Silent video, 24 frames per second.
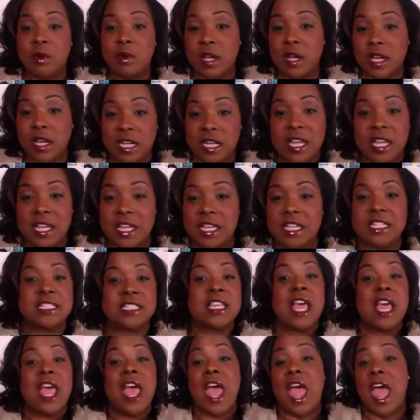what it
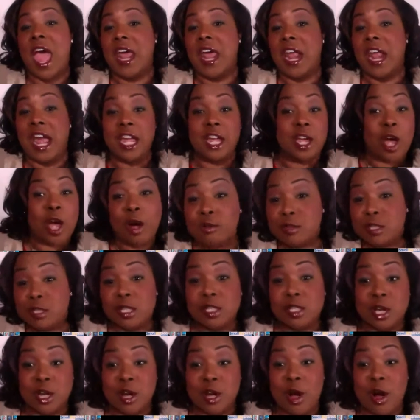is, and I go
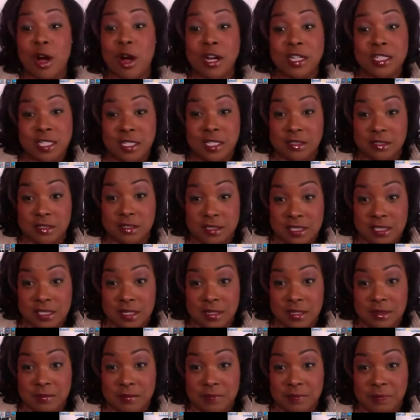to the car
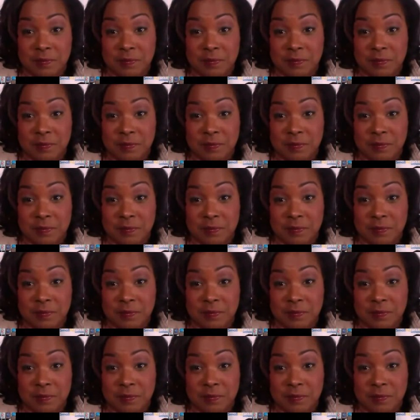dealership